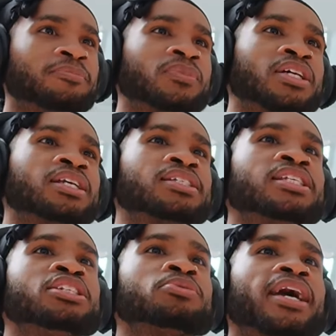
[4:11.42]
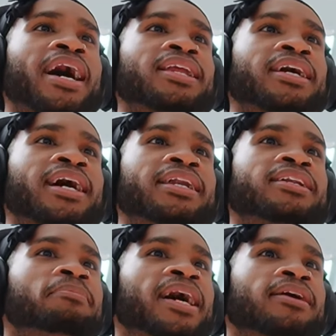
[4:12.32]
is that Seasway Alakon in
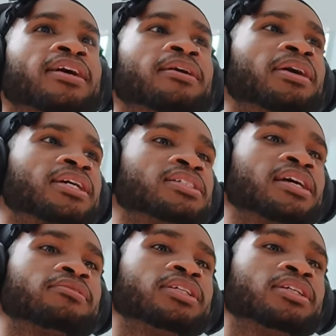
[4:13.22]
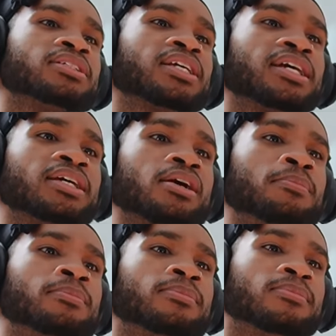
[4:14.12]
the background? Like, is that
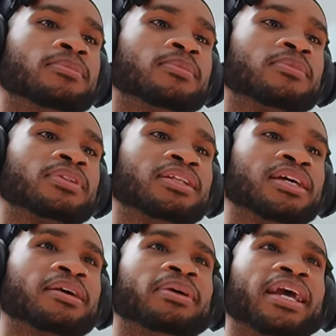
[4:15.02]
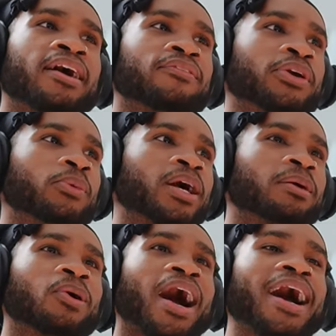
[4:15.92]
him? Nigga be everywhere,
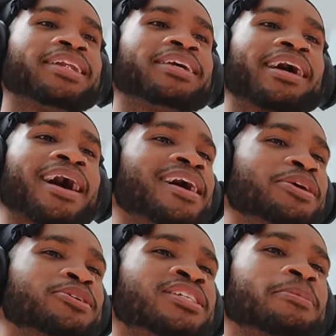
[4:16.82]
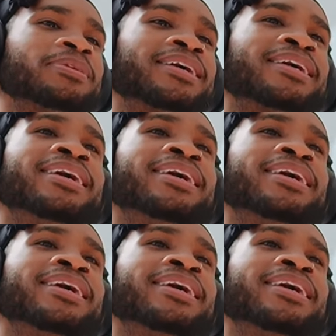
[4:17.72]
bro. How you slip?